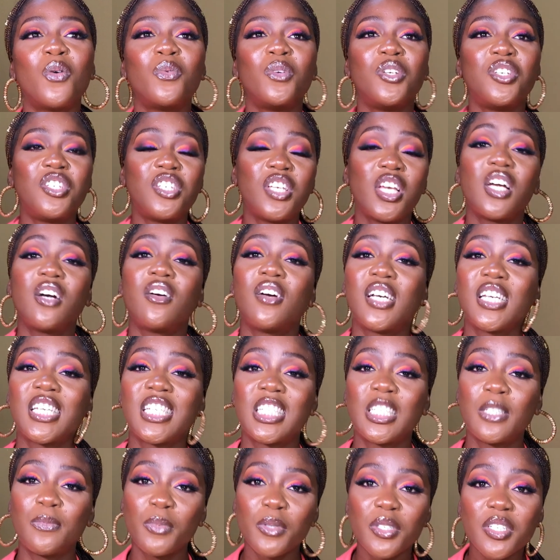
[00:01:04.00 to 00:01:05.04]
We share our
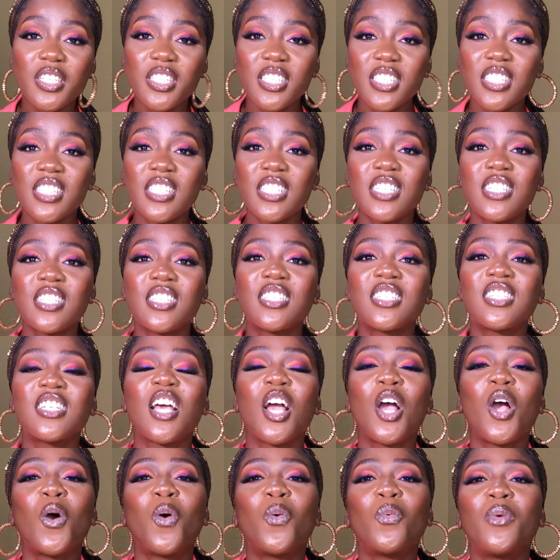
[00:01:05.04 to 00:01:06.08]
experiences,
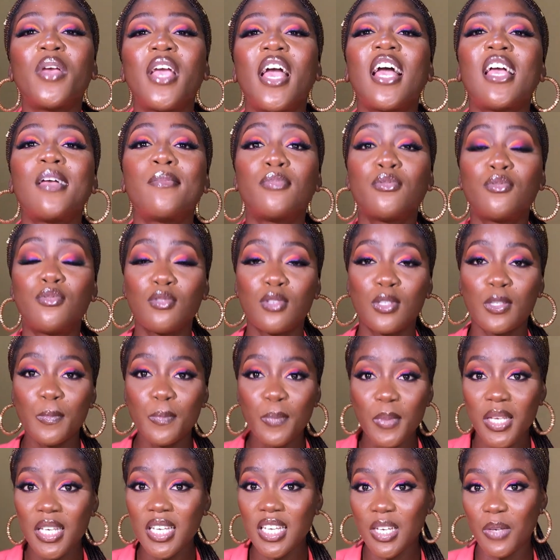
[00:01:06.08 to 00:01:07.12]
we are able to
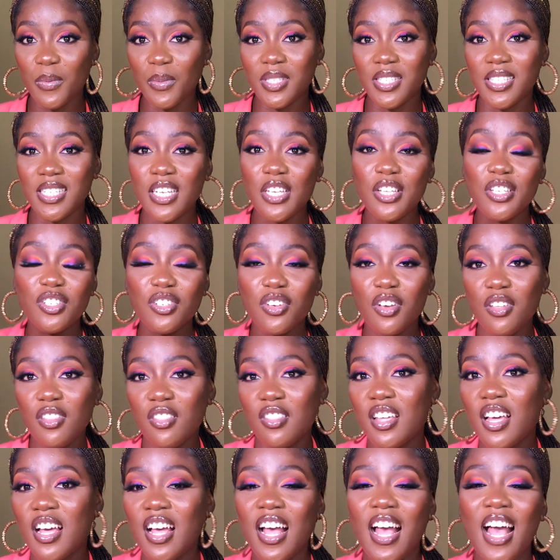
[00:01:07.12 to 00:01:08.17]
speak with each
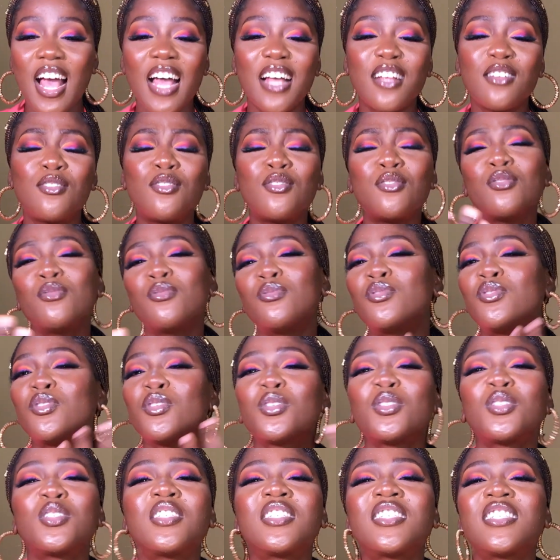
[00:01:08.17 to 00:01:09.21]
other, and
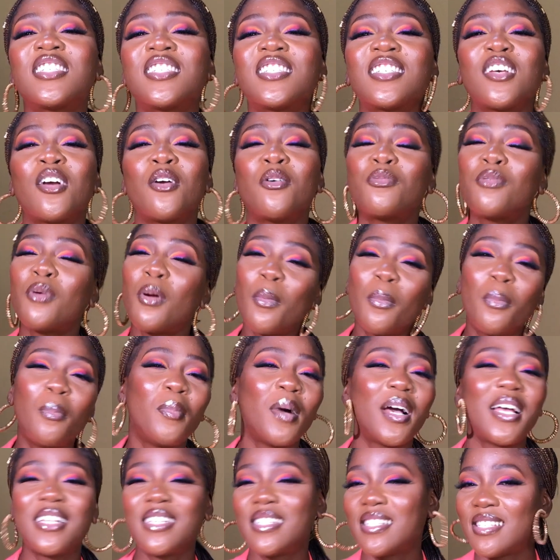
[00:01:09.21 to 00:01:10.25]
just rub
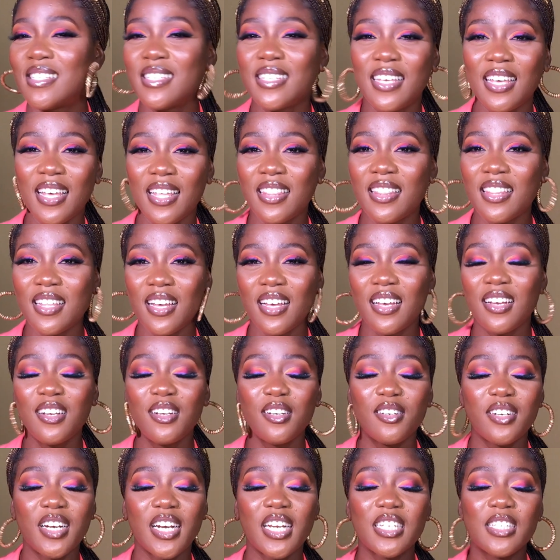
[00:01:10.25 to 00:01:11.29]
minds together,
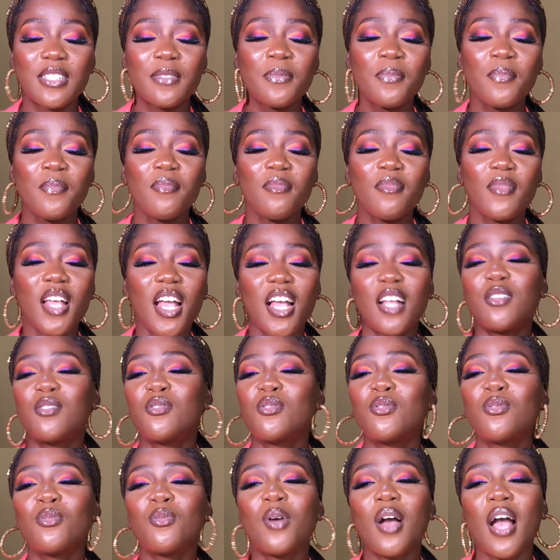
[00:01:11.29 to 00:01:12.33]
right? And
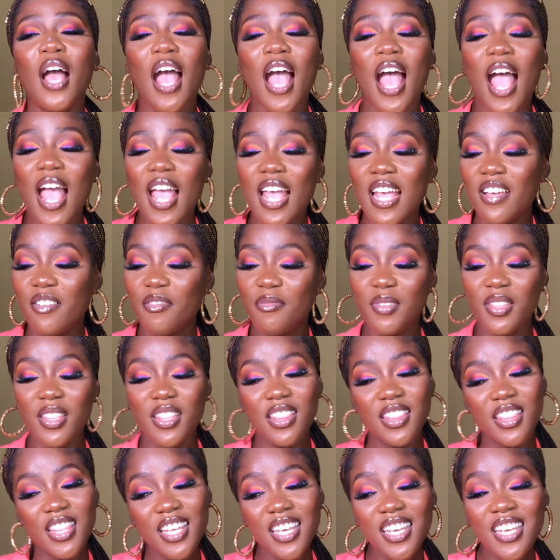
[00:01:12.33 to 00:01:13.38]
so I have been
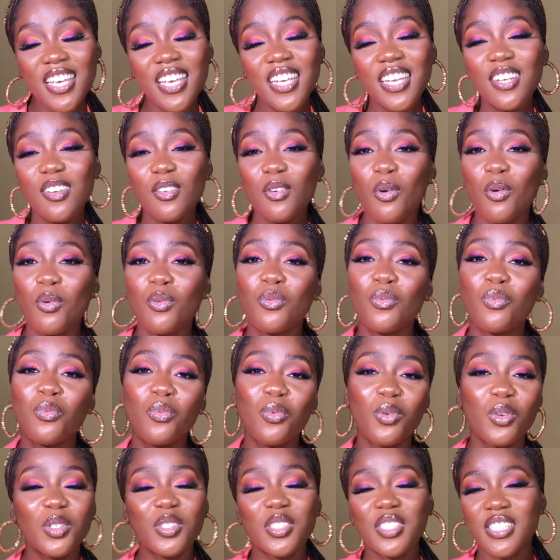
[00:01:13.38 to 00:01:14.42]
thinking on
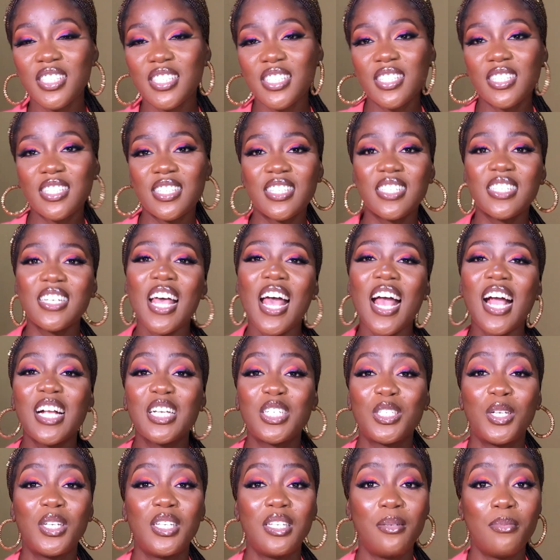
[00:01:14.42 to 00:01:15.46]
what to
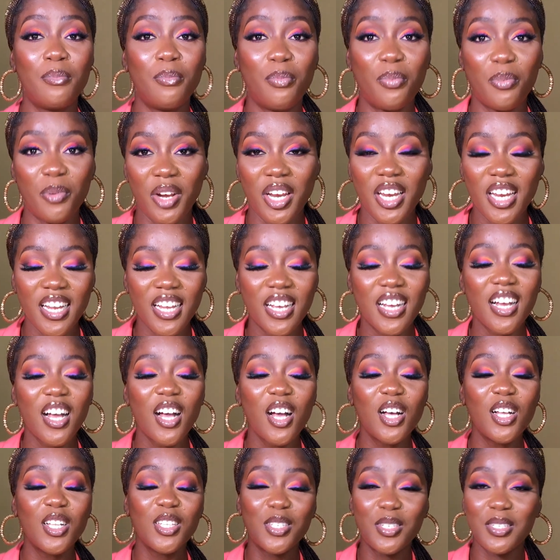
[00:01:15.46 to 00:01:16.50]
actually bring
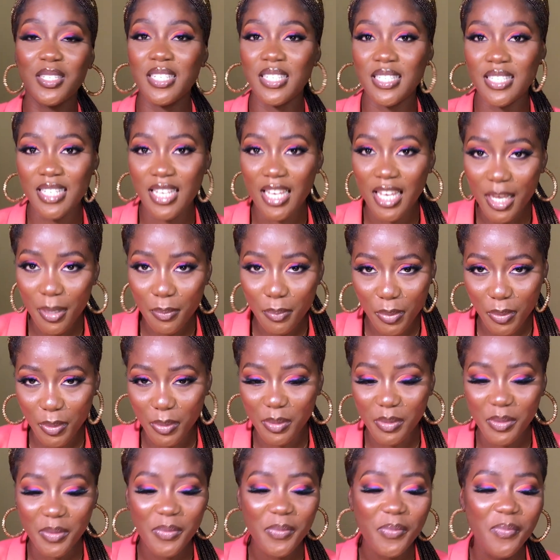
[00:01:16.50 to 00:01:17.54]
to the
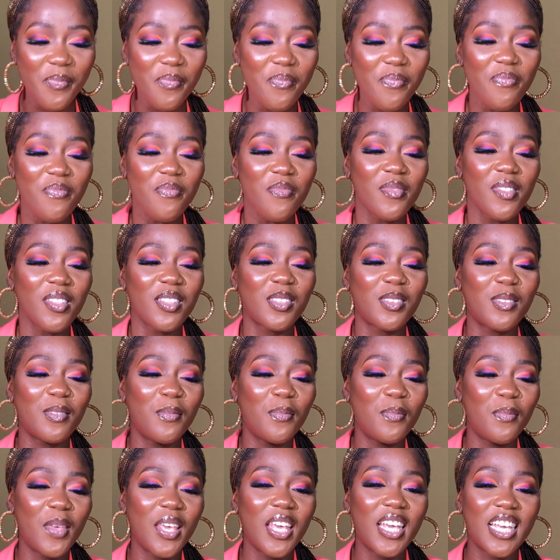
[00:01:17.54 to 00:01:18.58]
table to
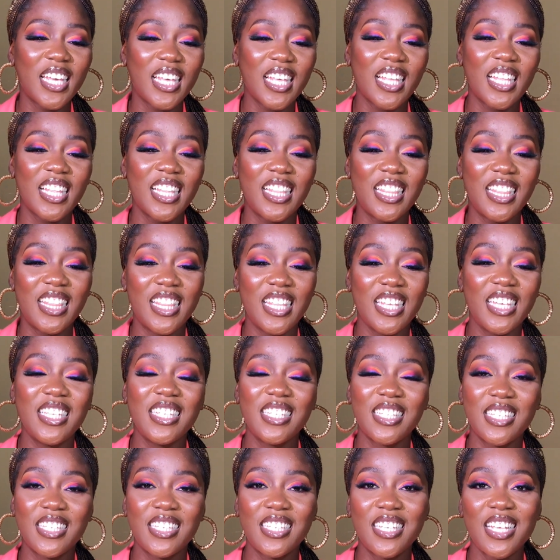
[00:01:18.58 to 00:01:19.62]
make
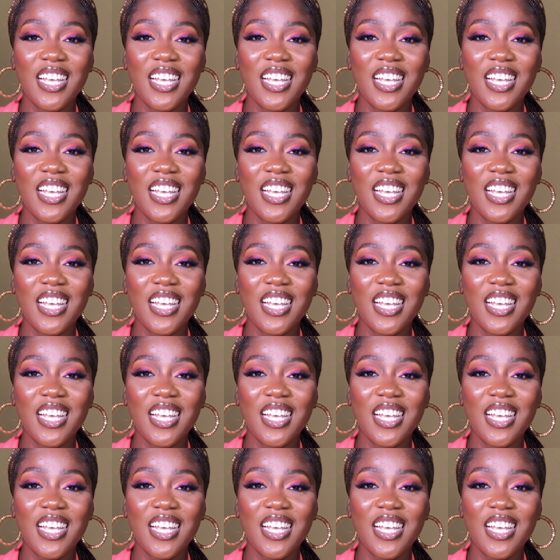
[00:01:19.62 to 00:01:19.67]
these